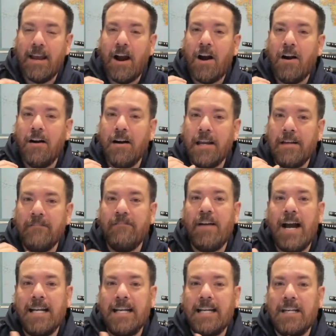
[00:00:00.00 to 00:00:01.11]
are
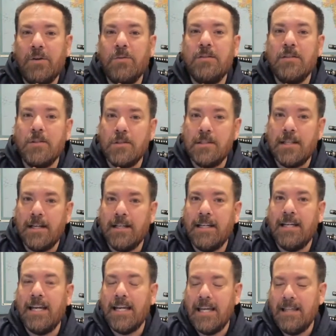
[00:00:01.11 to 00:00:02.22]
inviting you to
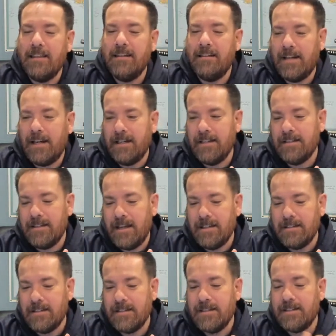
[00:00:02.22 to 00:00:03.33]
study in the United
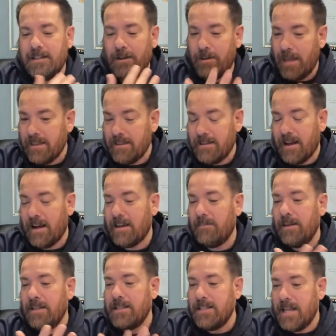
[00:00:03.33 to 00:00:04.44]
States. So that
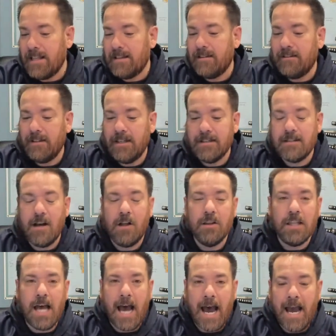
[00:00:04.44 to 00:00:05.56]
document technically is
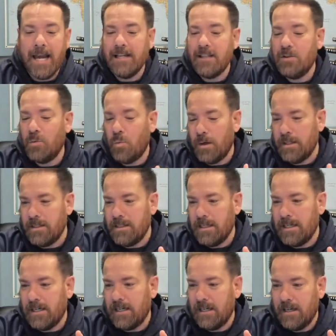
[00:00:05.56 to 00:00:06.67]
called an
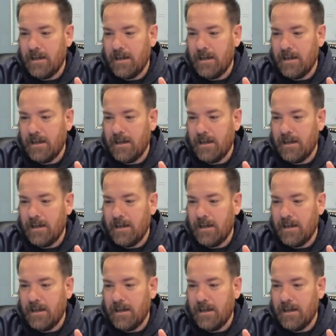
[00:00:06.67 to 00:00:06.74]
I-20.